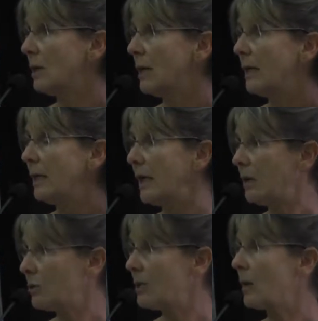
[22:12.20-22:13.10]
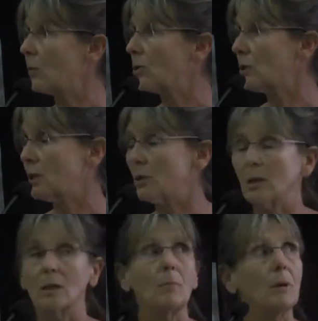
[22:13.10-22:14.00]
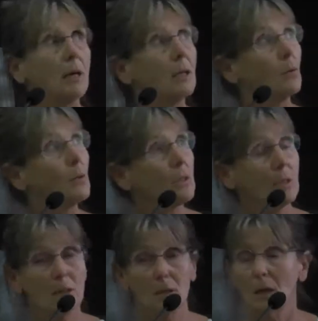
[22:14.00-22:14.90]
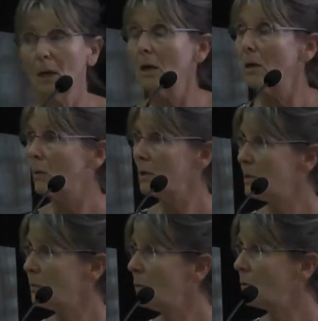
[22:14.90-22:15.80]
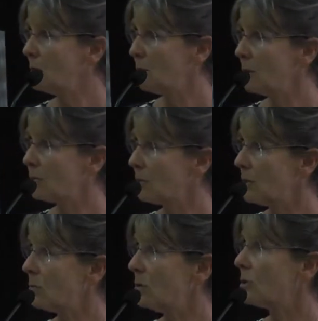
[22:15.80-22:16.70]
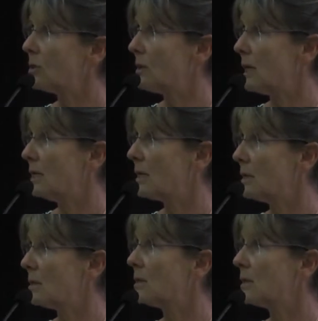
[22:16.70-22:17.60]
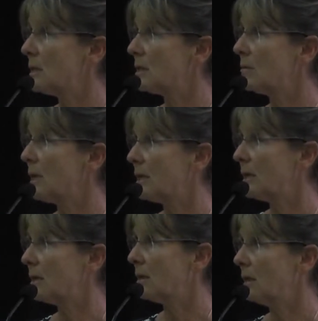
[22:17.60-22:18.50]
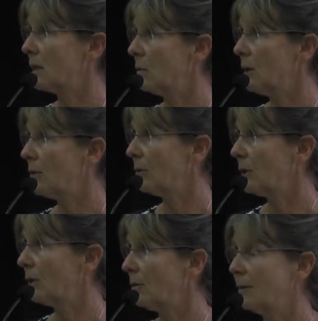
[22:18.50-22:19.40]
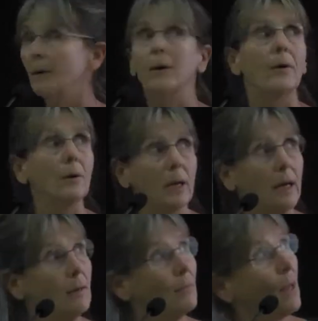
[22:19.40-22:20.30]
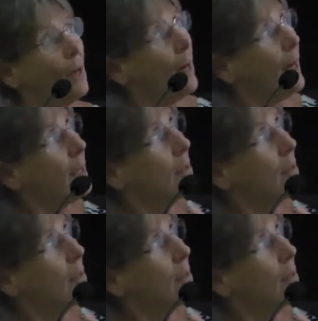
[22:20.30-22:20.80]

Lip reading: English language teaching and applied linguistics. What is important about research is that it is a systematic inquiry, okay? And